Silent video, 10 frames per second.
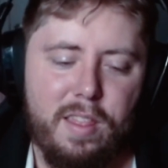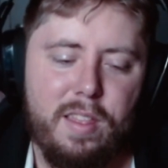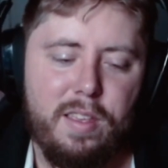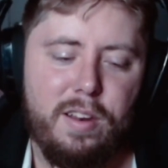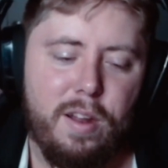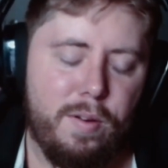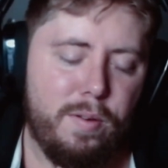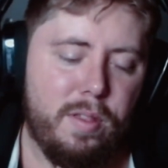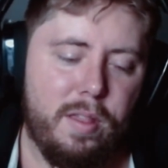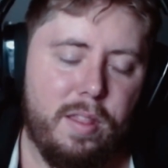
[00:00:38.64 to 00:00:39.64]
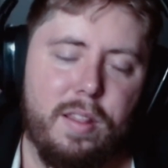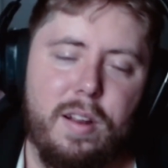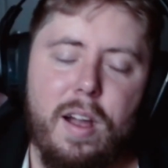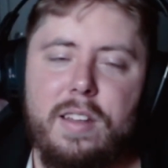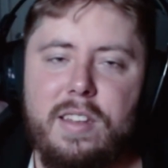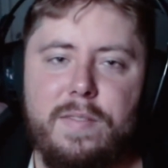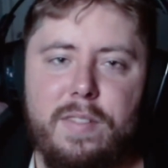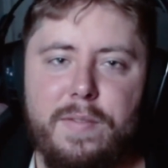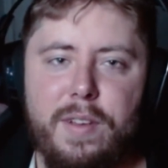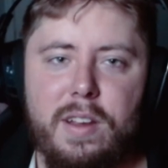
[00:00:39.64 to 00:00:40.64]
you know, the cost of
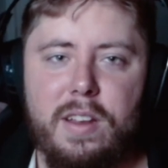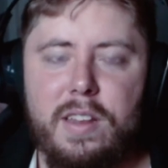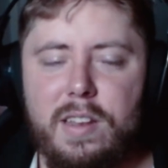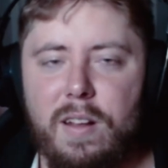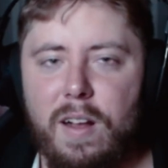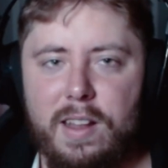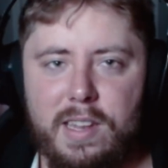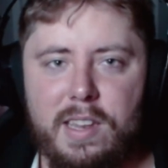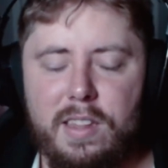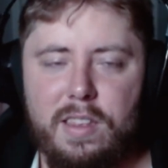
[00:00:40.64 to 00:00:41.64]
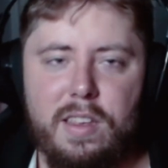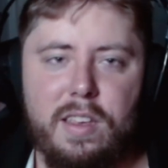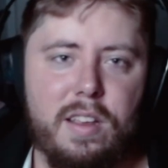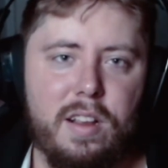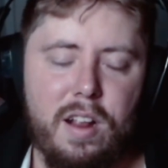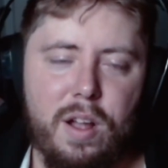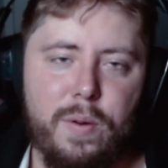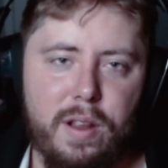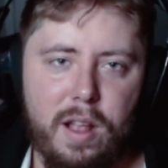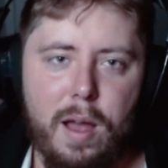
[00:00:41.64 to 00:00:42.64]
living is constantly
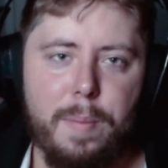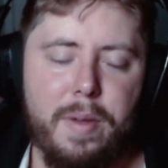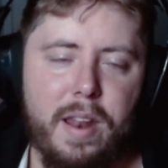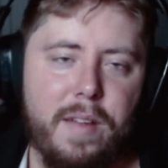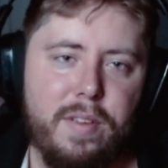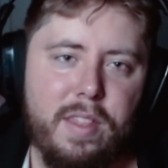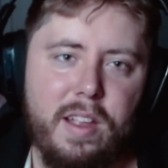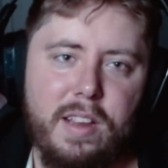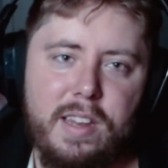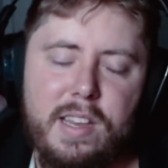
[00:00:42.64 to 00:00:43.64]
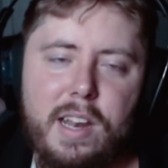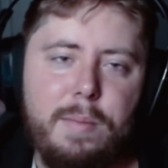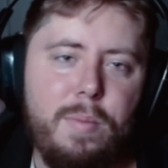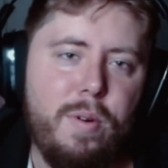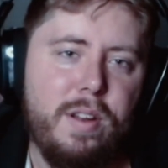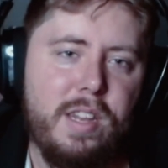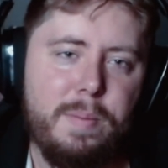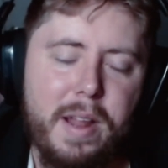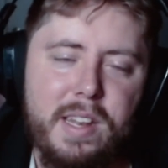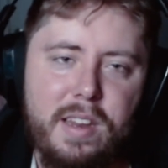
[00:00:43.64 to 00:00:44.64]
going up and everything is getting more
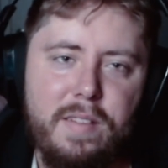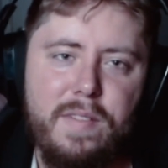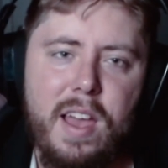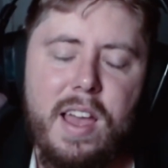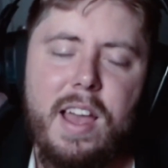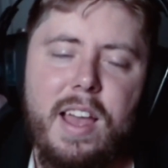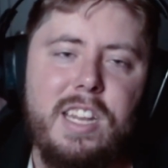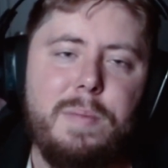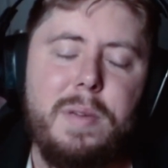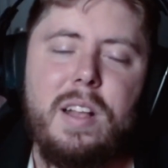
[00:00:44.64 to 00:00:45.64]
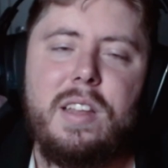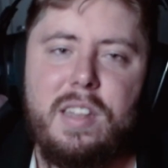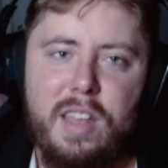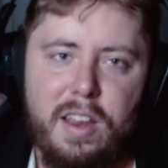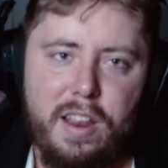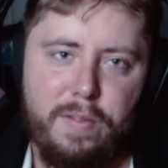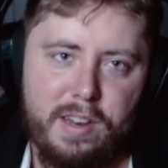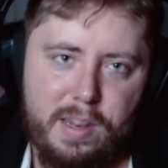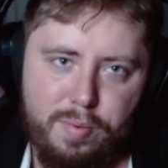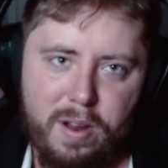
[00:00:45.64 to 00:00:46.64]
expensive, is because they can
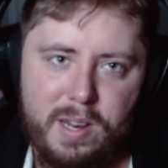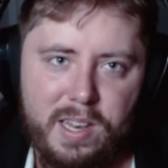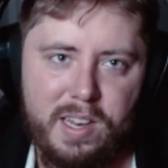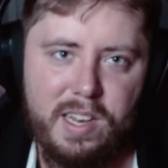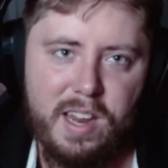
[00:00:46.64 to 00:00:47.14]
raise the prices